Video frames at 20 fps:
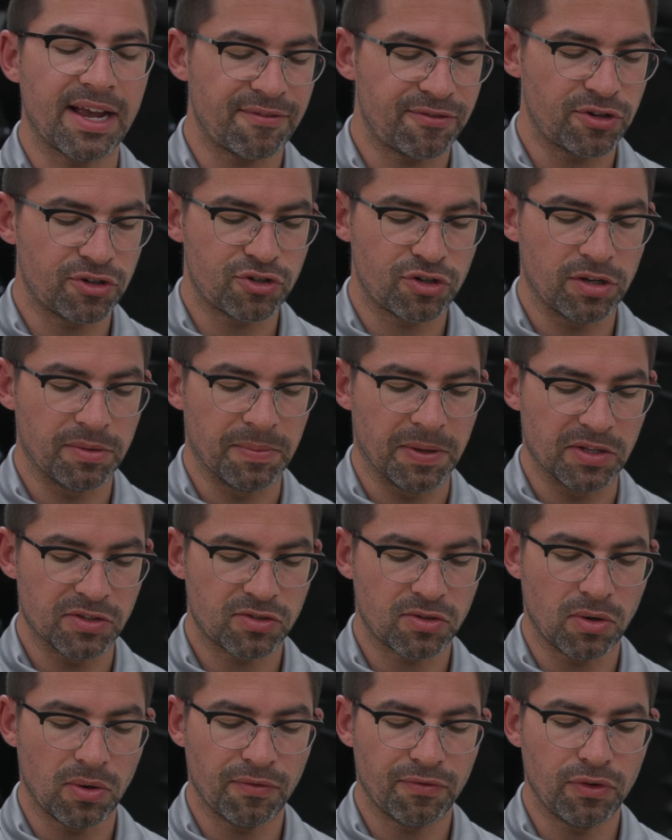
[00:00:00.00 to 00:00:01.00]
after treatment.
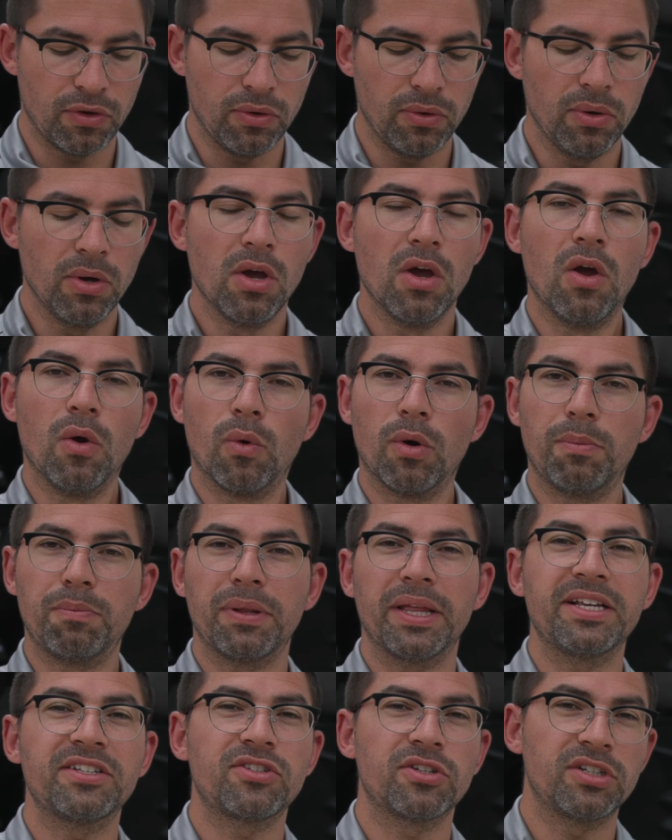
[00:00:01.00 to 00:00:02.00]
So if you
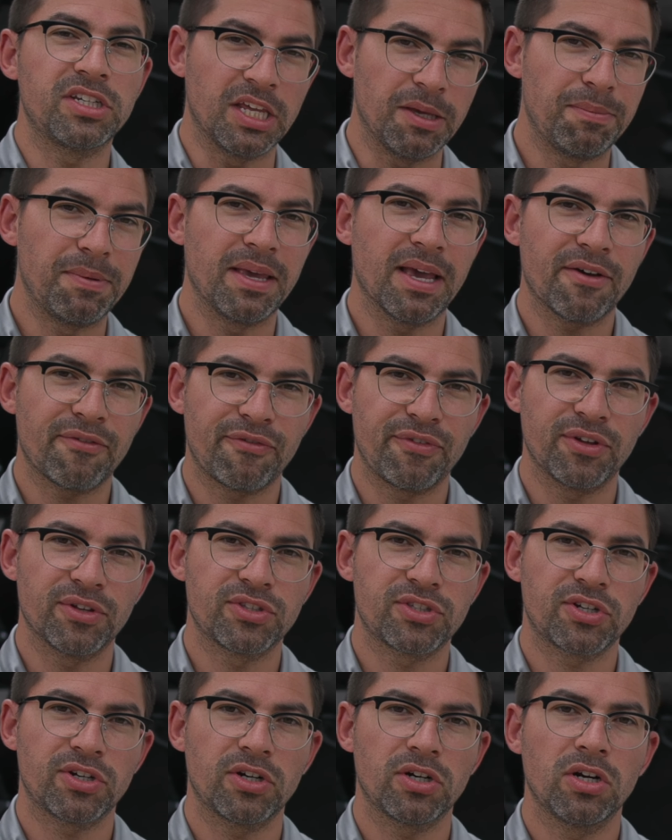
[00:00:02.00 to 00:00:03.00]
replace your DPF
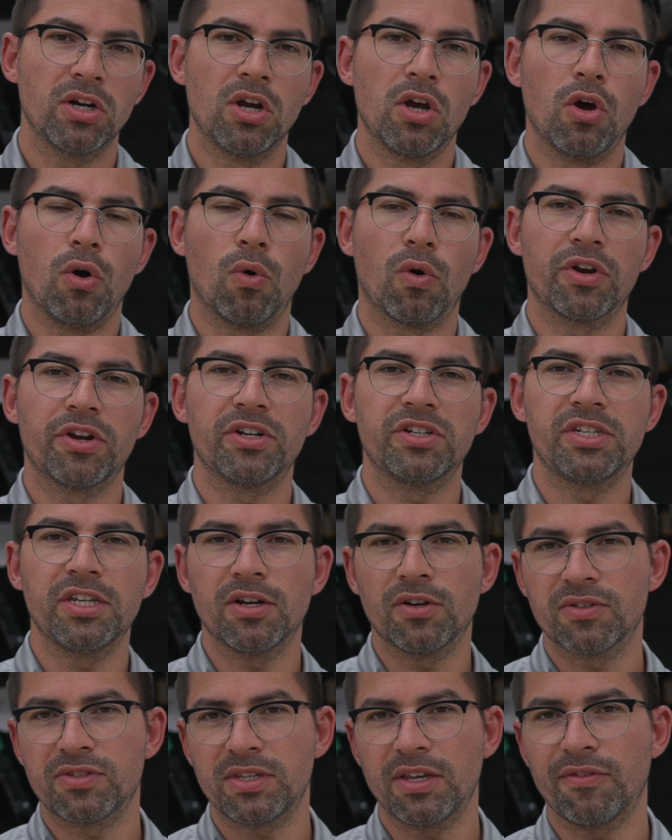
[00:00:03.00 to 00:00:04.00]
filter or your
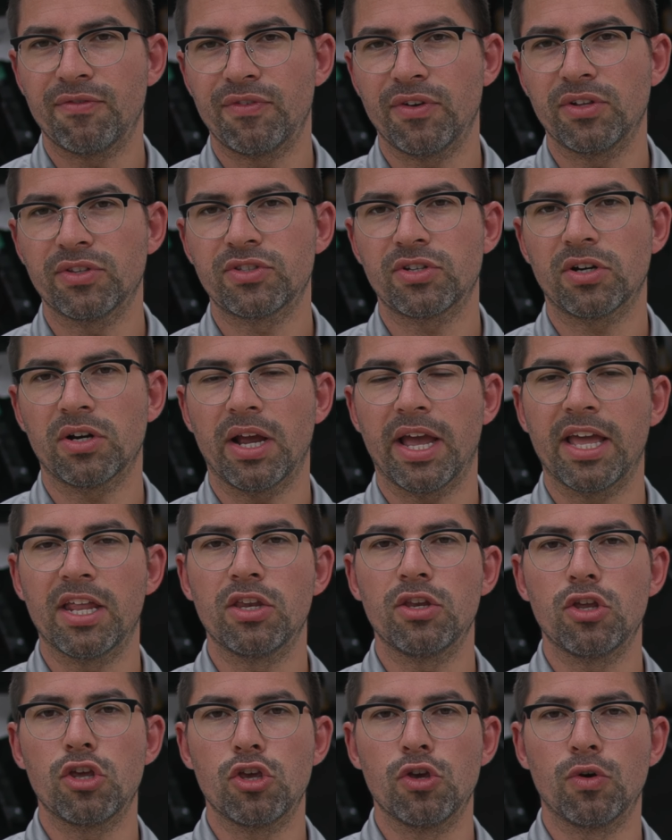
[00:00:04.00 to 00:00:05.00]
DOC filter
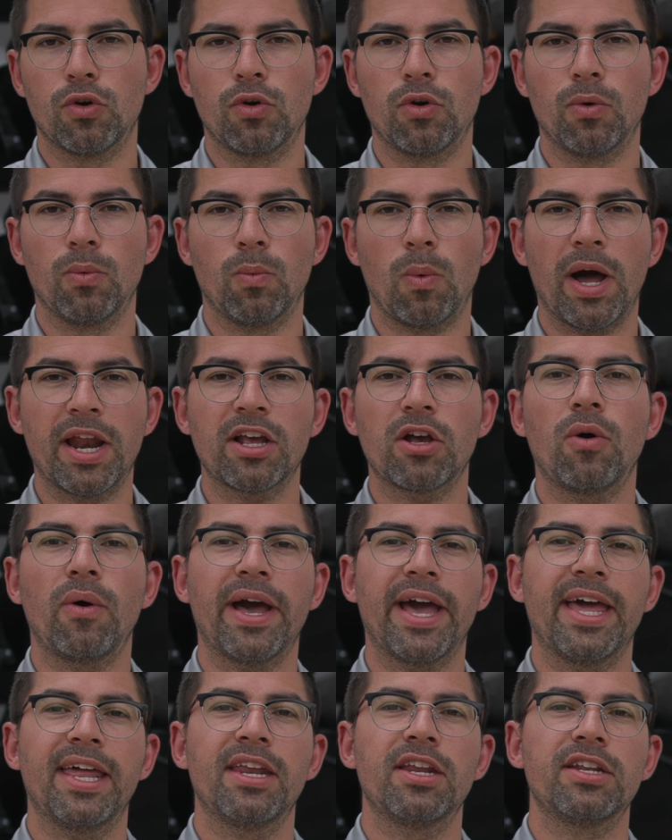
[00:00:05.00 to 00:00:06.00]
and you want to go
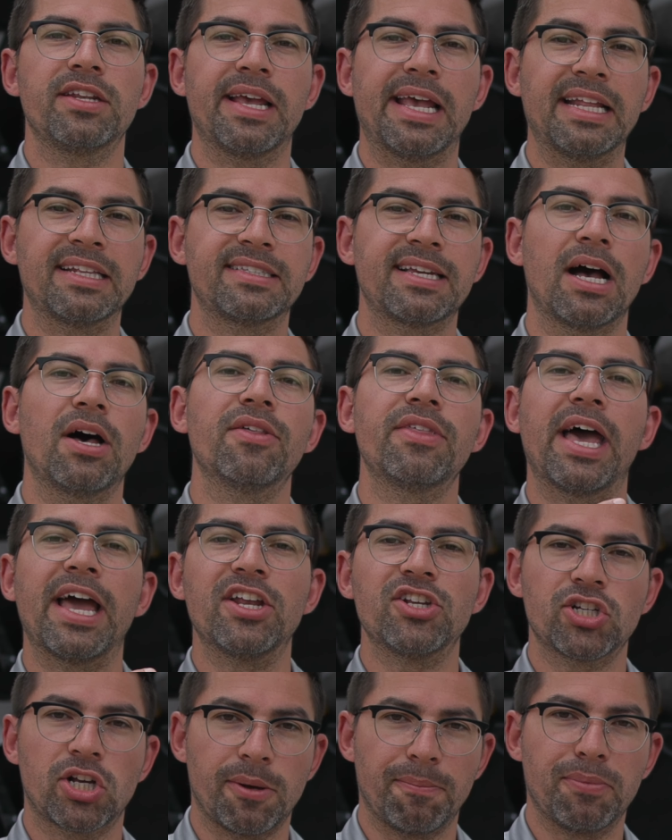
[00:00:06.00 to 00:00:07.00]
ahead and tell the
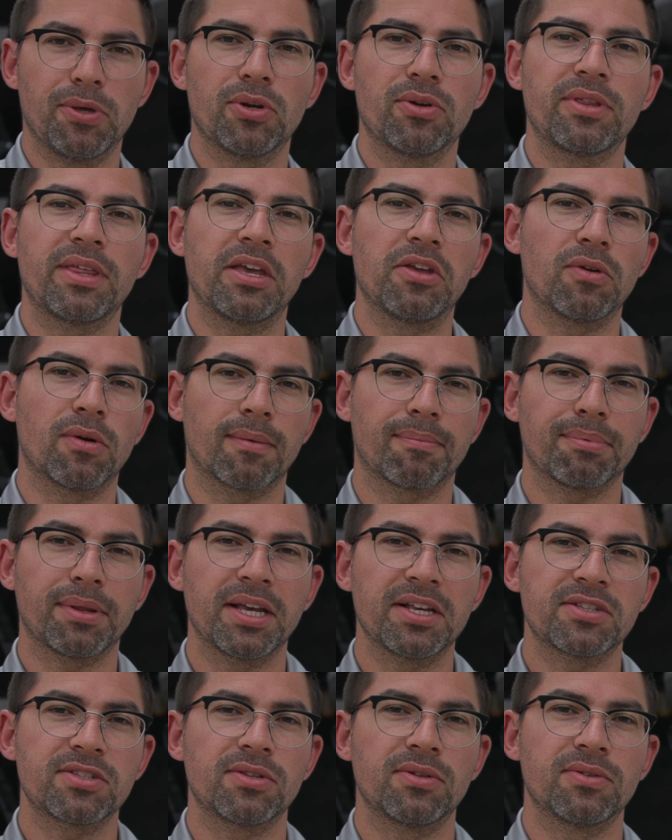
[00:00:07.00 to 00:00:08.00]
engine computer that you
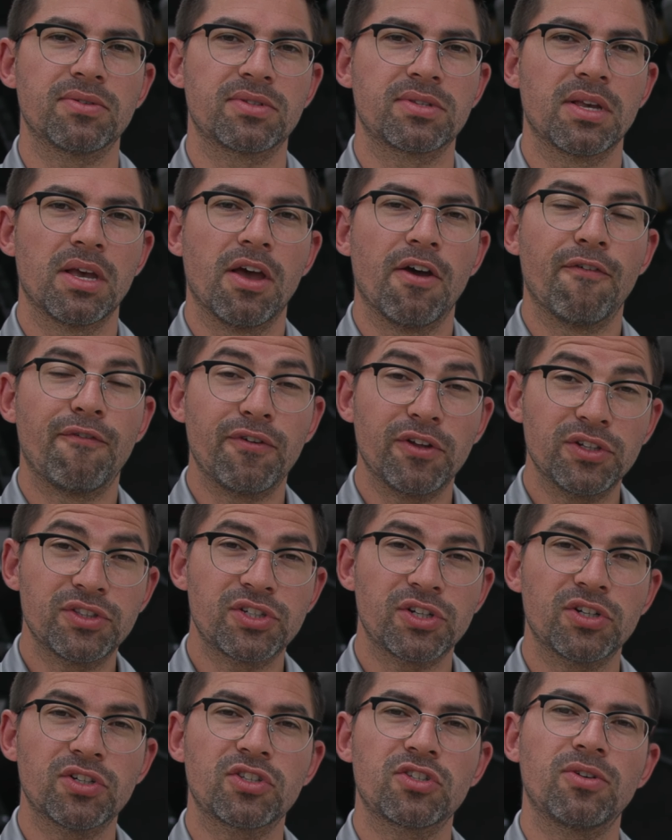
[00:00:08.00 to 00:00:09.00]
replace those filters,